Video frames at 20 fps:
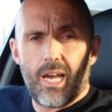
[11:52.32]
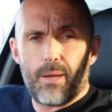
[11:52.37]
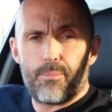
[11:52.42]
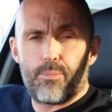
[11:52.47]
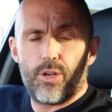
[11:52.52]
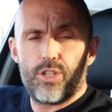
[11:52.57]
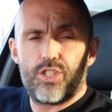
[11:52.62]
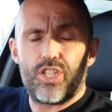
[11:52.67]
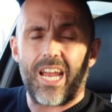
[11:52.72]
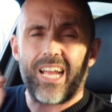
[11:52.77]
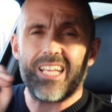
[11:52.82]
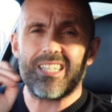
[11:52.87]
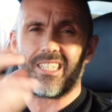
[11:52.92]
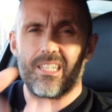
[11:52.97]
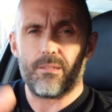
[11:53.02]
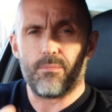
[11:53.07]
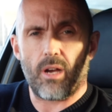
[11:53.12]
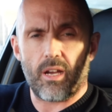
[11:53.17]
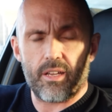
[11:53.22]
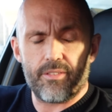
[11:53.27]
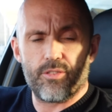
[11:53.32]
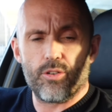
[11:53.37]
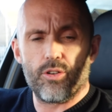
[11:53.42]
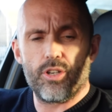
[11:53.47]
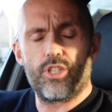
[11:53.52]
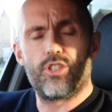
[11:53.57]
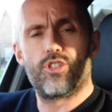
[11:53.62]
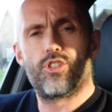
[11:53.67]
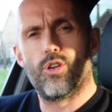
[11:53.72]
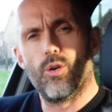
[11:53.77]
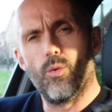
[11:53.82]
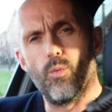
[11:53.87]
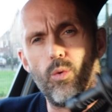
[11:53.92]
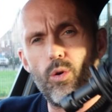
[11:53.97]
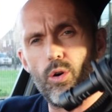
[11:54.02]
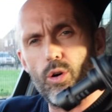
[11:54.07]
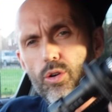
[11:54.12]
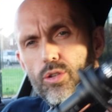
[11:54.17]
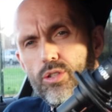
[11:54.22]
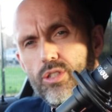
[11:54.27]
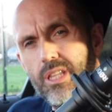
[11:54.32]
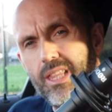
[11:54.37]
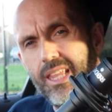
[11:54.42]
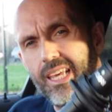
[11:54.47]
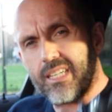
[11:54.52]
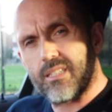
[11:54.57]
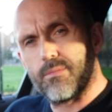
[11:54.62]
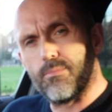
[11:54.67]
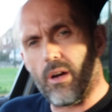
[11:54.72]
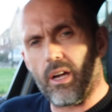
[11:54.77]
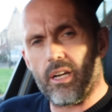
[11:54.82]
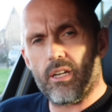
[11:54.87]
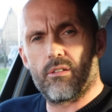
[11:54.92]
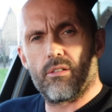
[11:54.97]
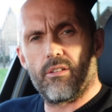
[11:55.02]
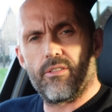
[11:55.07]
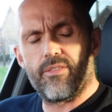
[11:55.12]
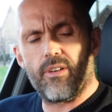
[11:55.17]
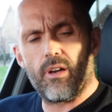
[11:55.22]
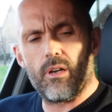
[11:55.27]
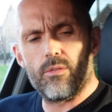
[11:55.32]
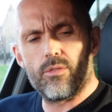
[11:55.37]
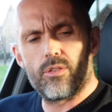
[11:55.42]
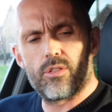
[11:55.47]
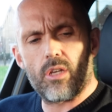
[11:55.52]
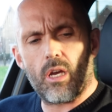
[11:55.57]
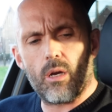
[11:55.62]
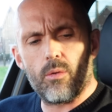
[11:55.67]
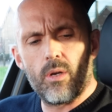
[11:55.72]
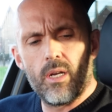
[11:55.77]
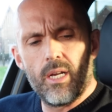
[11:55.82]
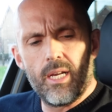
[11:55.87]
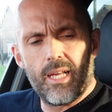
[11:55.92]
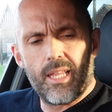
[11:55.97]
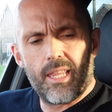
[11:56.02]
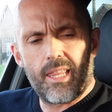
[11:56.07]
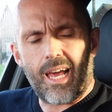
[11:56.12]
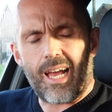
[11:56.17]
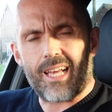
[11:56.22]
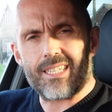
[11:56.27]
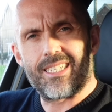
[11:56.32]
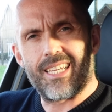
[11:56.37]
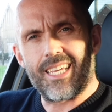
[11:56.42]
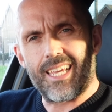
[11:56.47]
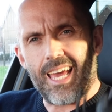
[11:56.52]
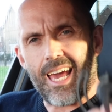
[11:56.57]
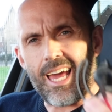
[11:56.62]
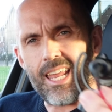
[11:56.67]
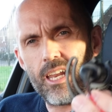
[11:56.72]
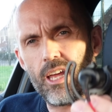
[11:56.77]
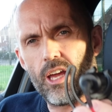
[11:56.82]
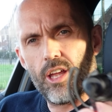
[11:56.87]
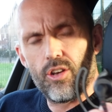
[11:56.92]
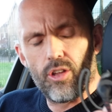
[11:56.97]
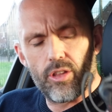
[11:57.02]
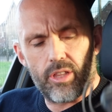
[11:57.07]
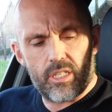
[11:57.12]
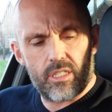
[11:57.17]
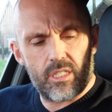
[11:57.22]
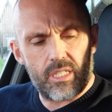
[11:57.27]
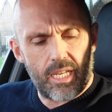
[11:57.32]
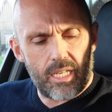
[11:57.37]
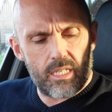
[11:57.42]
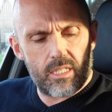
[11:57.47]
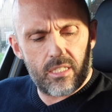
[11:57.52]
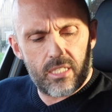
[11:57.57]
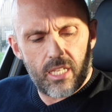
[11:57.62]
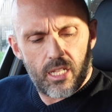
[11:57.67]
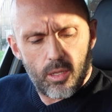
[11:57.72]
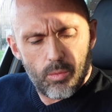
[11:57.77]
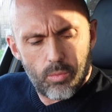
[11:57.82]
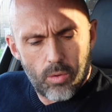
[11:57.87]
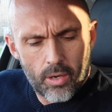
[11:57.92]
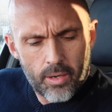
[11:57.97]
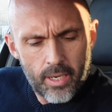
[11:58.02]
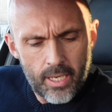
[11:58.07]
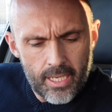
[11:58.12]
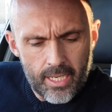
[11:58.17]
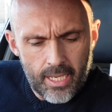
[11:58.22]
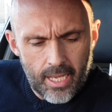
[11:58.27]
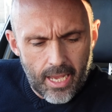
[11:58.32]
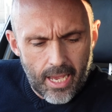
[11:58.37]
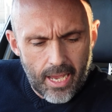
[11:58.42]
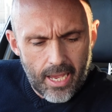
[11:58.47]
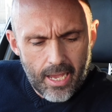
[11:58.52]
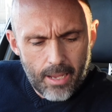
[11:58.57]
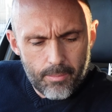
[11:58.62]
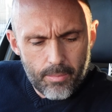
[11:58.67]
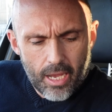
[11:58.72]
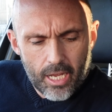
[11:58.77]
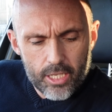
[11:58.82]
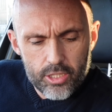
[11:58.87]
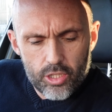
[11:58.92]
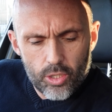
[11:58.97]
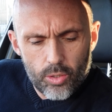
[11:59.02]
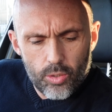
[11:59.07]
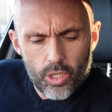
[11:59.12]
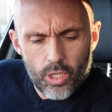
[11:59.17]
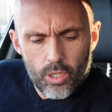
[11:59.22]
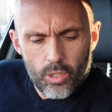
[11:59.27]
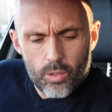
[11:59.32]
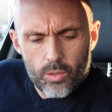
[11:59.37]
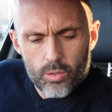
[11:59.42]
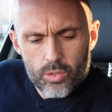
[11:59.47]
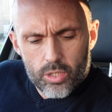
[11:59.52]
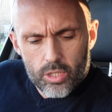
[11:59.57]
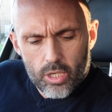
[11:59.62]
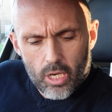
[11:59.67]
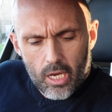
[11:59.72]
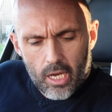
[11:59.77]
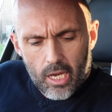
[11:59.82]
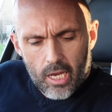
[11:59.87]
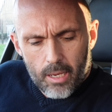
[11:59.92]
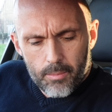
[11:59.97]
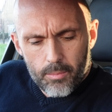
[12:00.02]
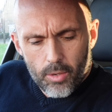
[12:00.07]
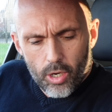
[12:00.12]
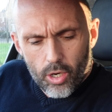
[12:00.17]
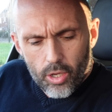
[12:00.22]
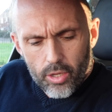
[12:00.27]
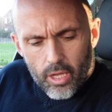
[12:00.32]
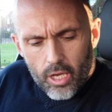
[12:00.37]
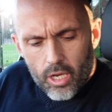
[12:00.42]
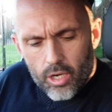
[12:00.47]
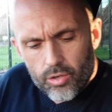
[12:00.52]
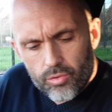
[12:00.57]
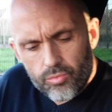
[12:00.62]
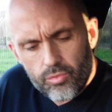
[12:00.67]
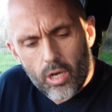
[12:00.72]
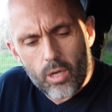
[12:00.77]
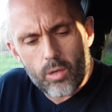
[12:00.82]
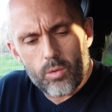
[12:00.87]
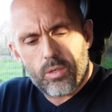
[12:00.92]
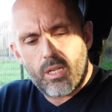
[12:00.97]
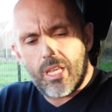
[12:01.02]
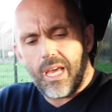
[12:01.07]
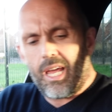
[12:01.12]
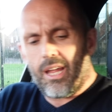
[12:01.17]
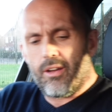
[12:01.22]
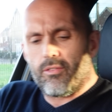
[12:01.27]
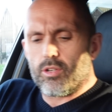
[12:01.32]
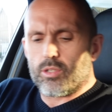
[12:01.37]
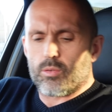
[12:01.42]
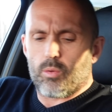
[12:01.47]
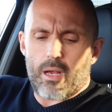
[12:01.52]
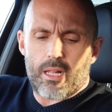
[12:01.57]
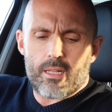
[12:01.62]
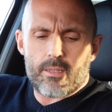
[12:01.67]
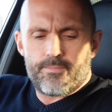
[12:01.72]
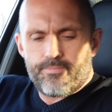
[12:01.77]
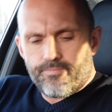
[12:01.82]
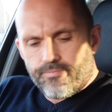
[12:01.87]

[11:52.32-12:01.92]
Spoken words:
projecting my voice towards this microphone. So that's, again, another sit still one. I do use other Rode gear as well.